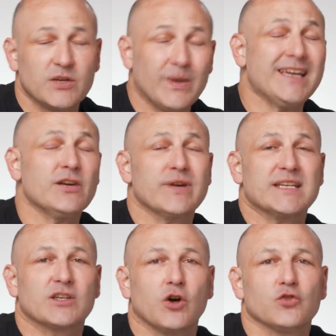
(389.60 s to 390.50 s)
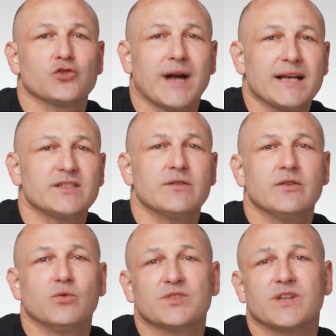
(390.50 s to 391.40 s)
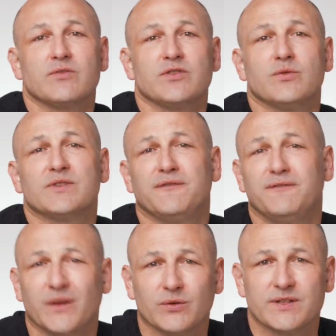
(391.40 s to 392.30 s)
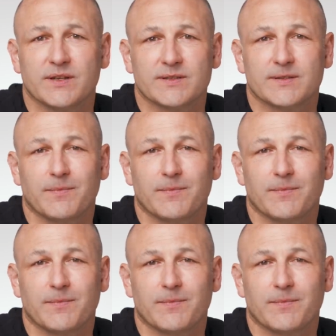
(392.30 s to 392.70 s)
To increase contrast, you can also use filters.